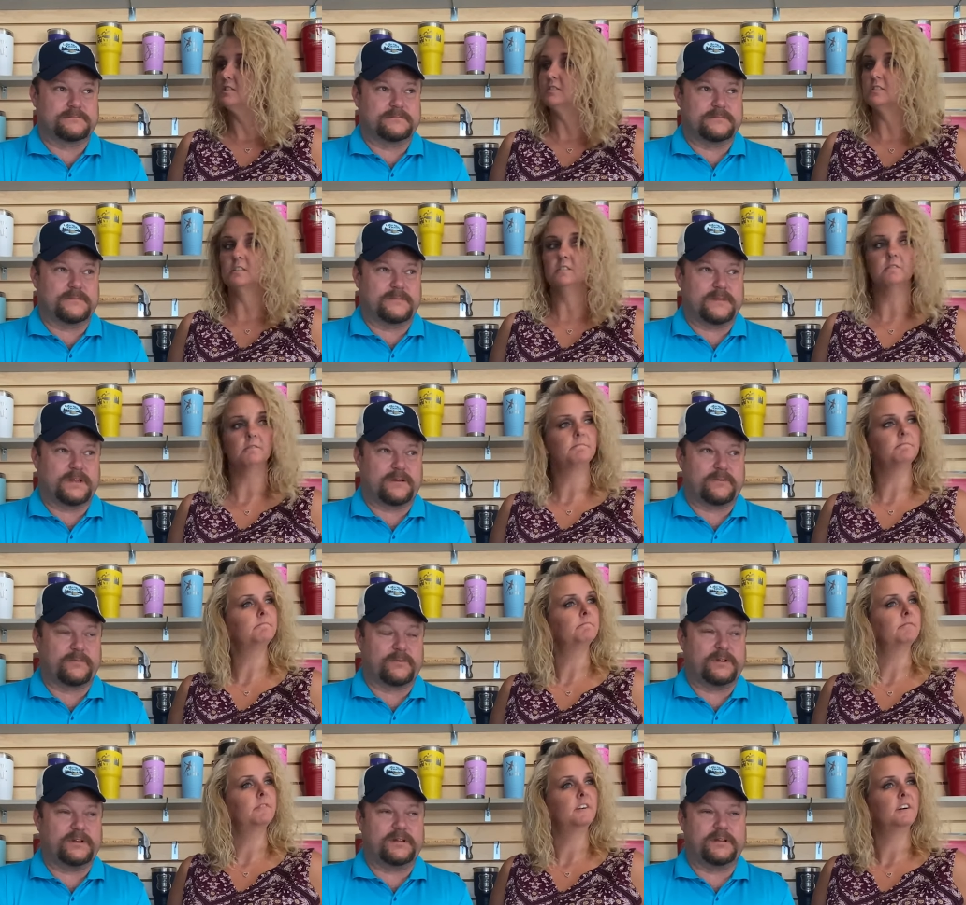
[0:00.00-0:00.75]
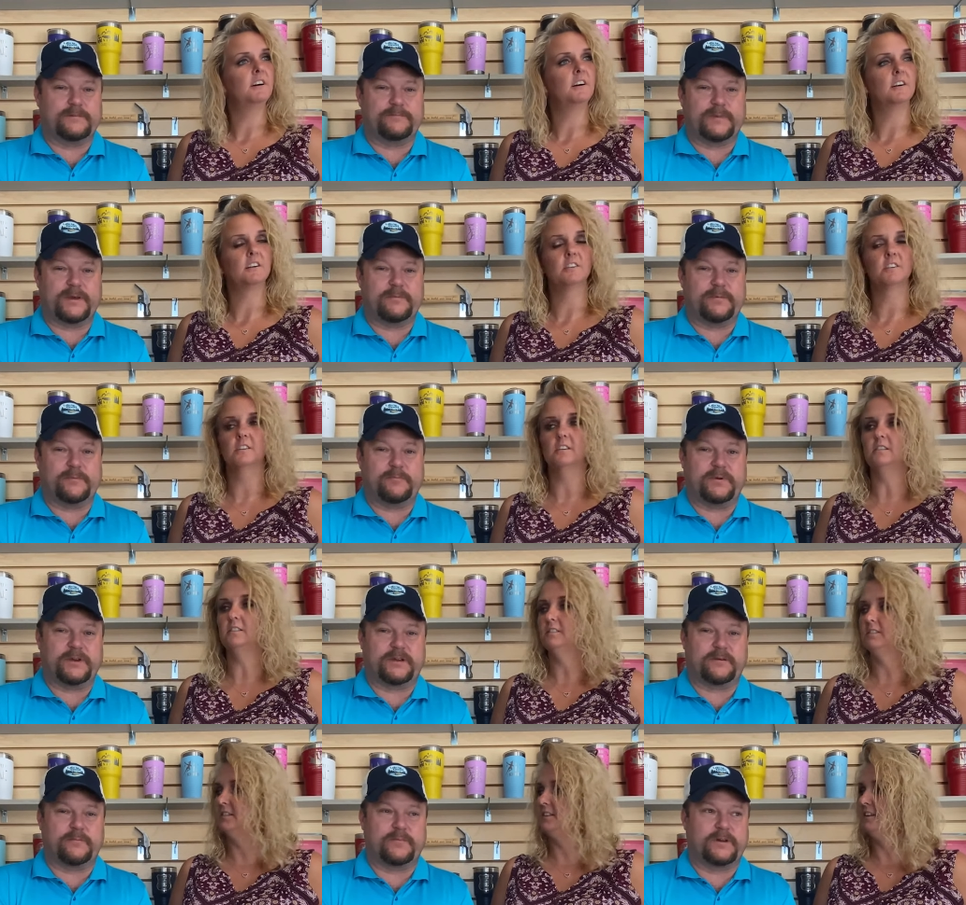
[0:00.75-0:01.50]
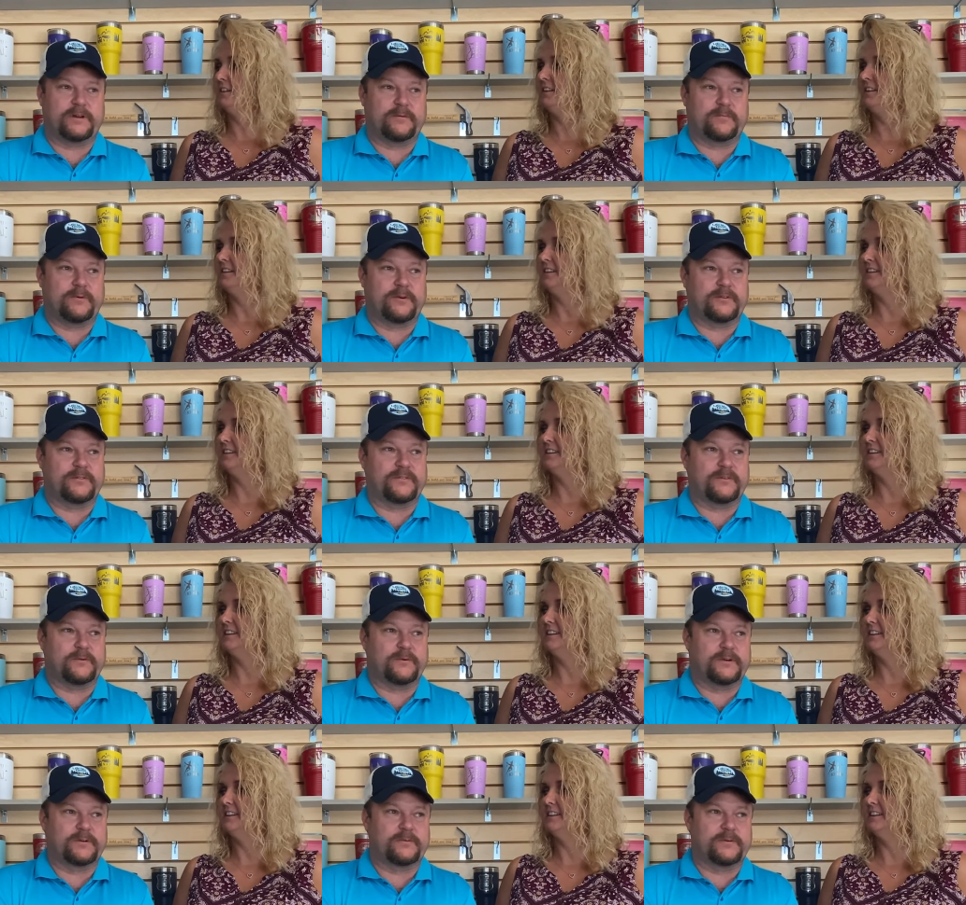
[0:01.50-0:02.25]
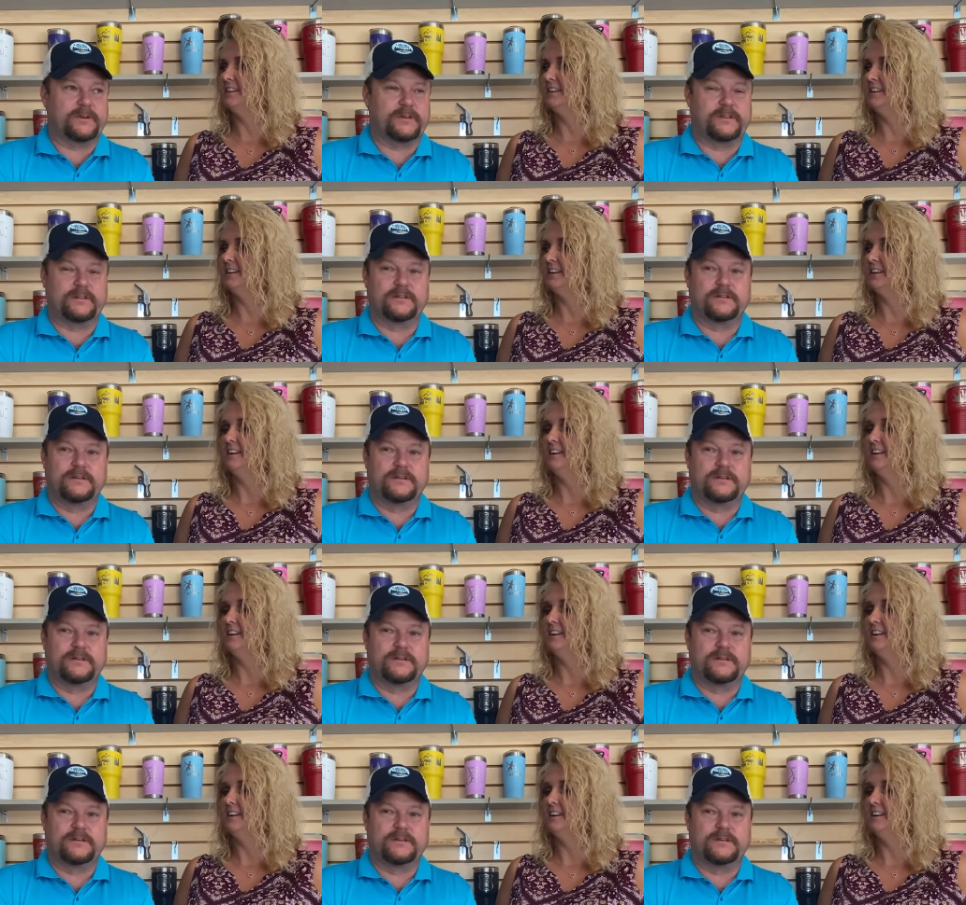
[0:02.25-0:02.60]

Speaker 1: Not really. Maybe pick a better person to work with.